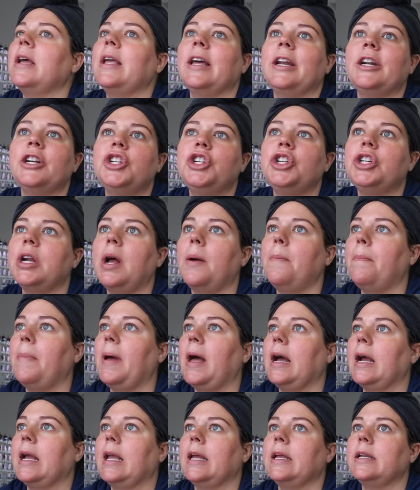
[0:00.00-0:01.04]
gonna jump
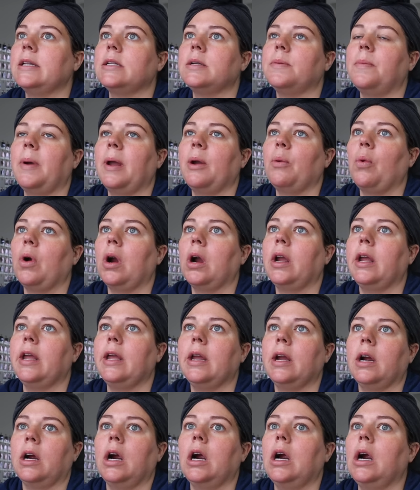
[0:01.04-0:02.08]
back into my work
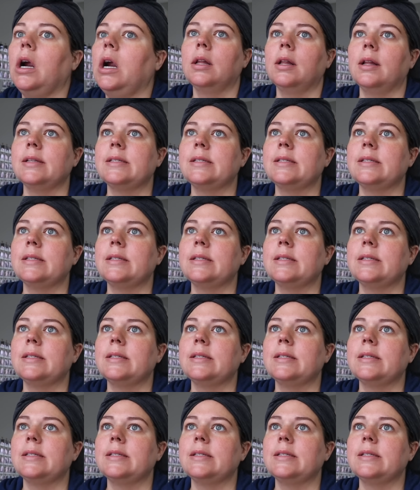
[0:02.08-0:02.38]
here.